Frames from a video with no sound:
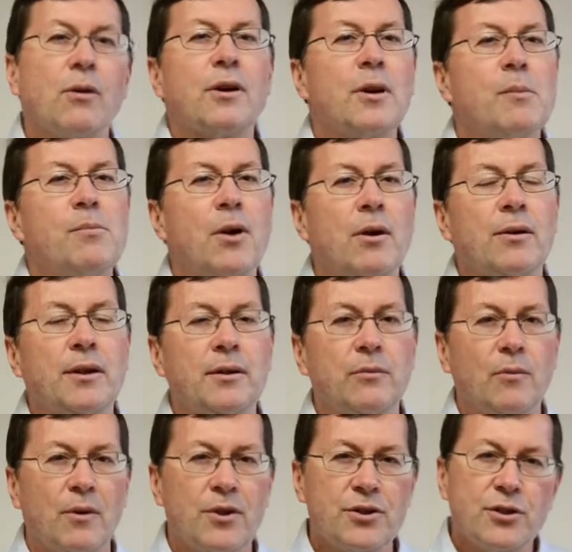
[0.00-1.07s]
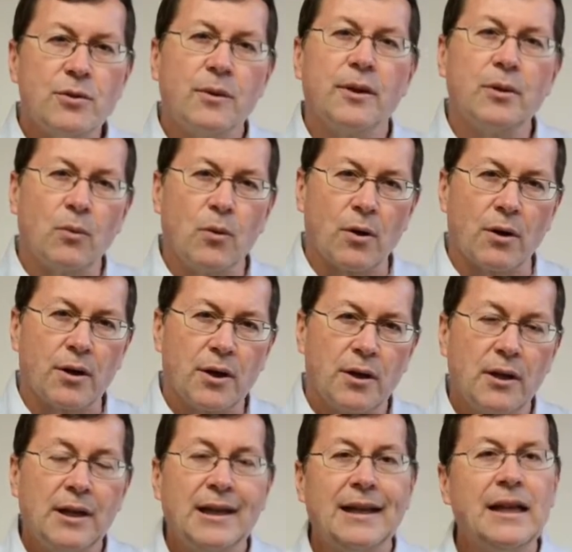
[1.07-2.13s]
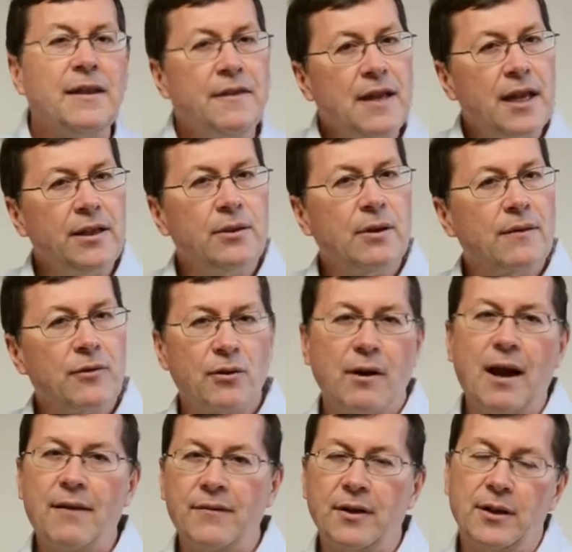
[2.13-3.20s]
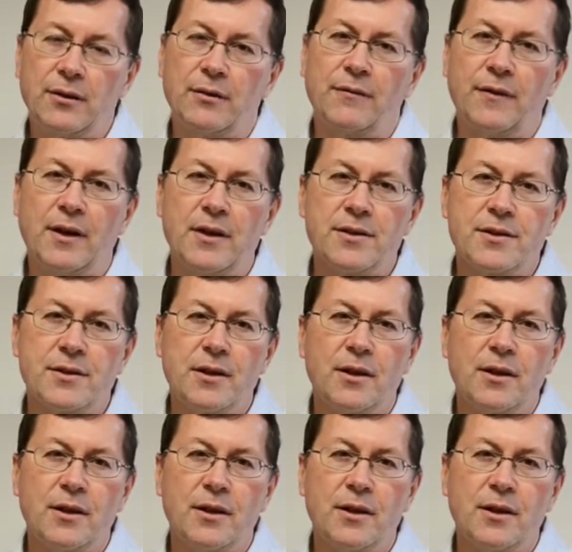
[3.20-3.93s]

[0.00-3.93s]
component where it's doing the work. And then you have a graphic interface.